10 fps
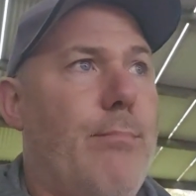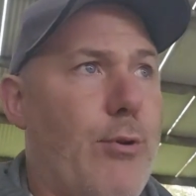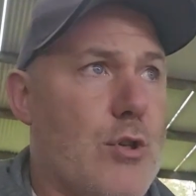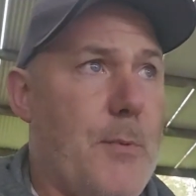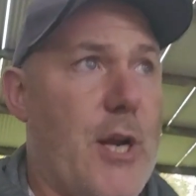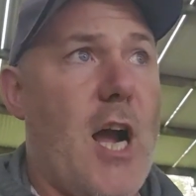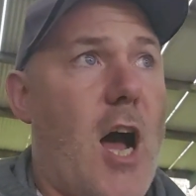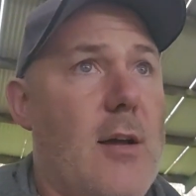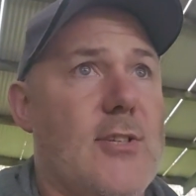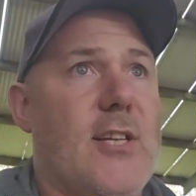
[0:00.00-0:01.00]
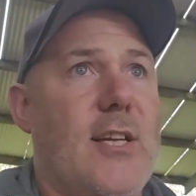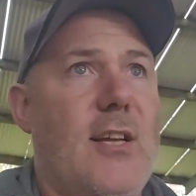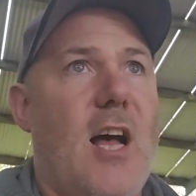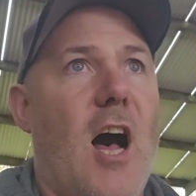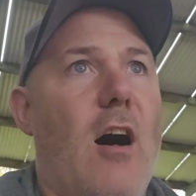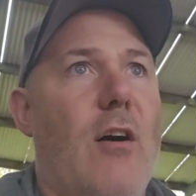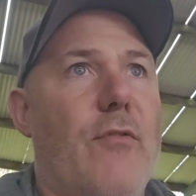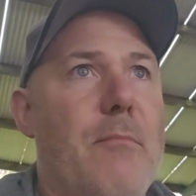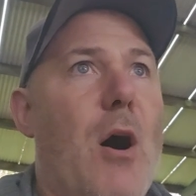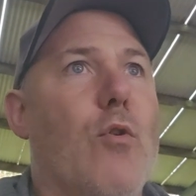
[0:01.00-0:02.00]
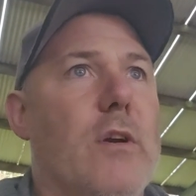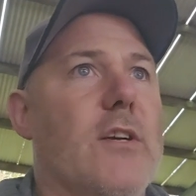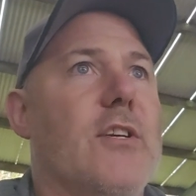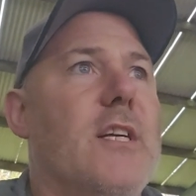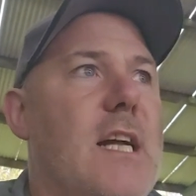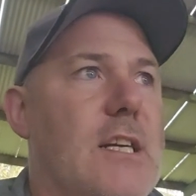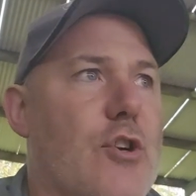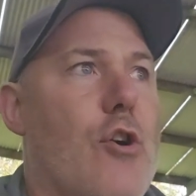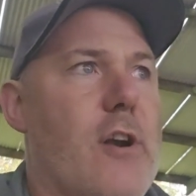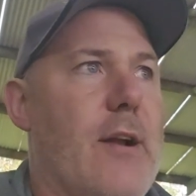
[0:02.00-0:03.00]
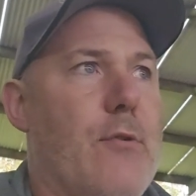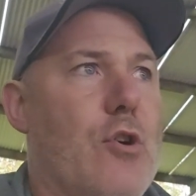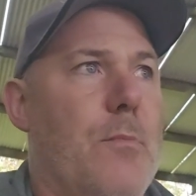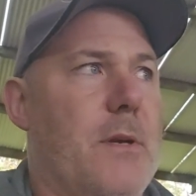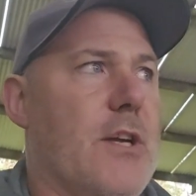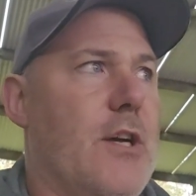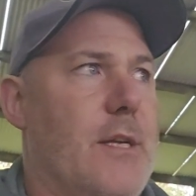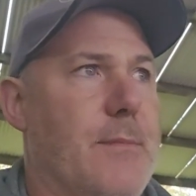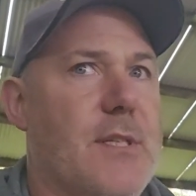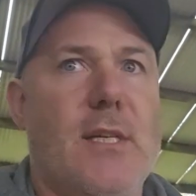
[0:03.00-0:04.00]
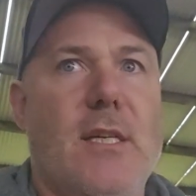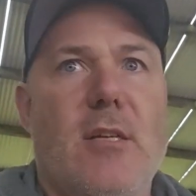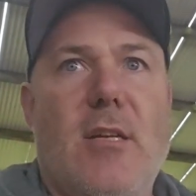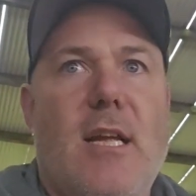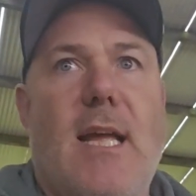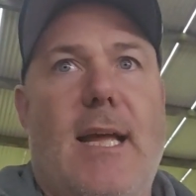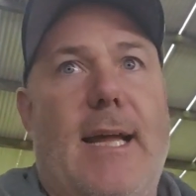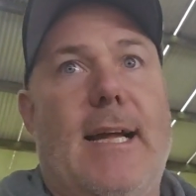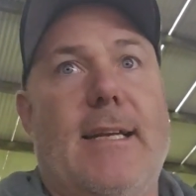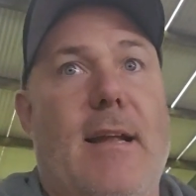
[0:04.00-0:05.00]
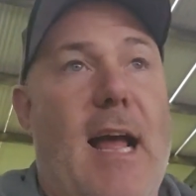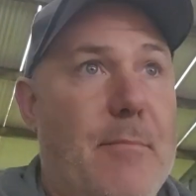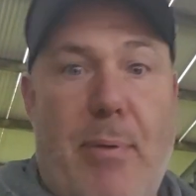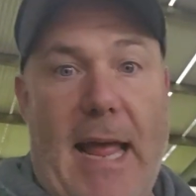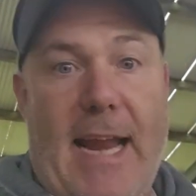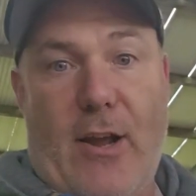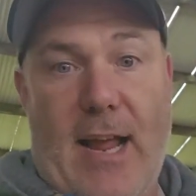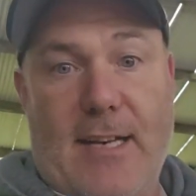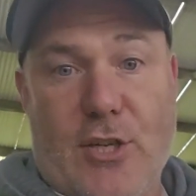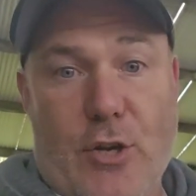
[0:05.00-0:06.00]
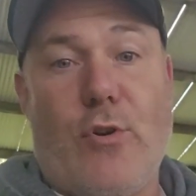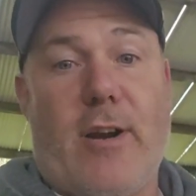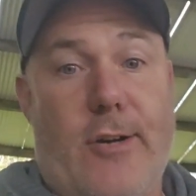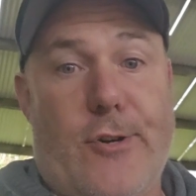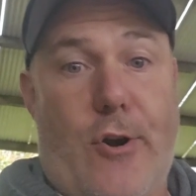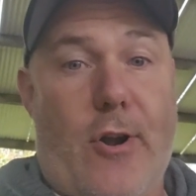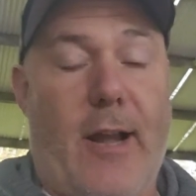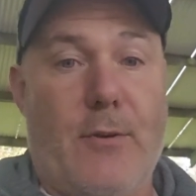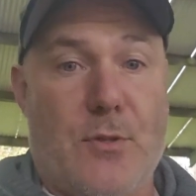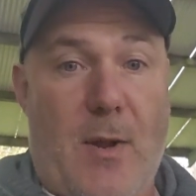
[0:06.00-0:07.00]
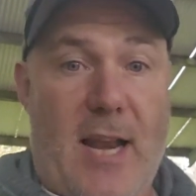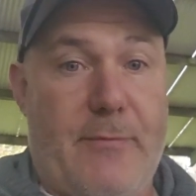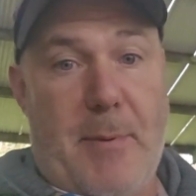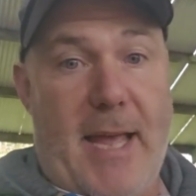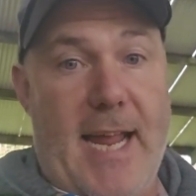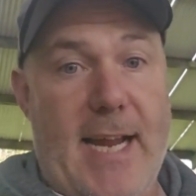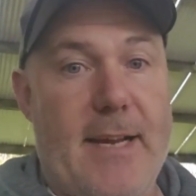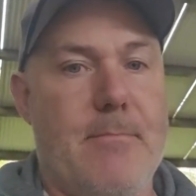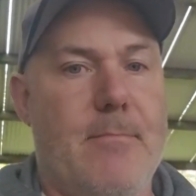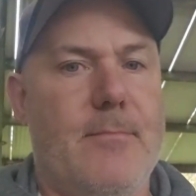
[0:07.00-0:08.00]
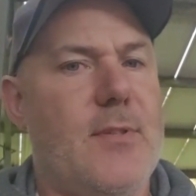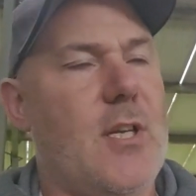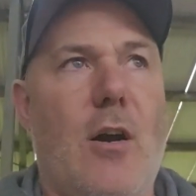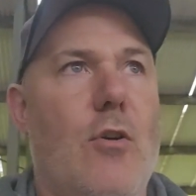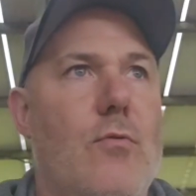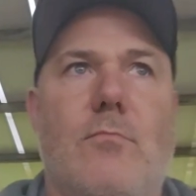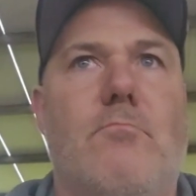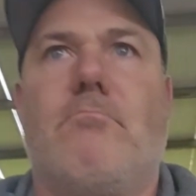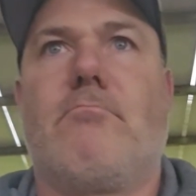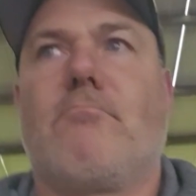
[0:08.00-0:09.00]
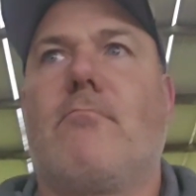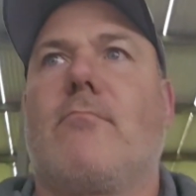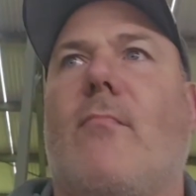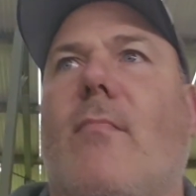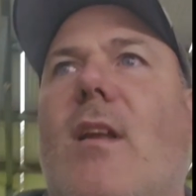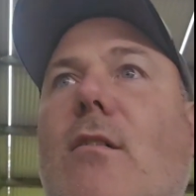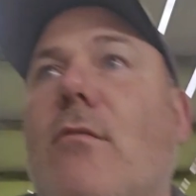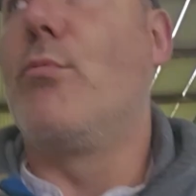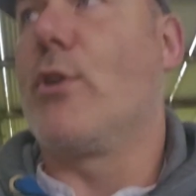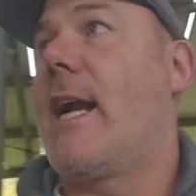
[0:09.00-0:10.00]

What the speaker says: Plus my cost of mowing it and turning it out a couple of times. And pay. I had Schooner here turning it out as well. I have to pay him. So, but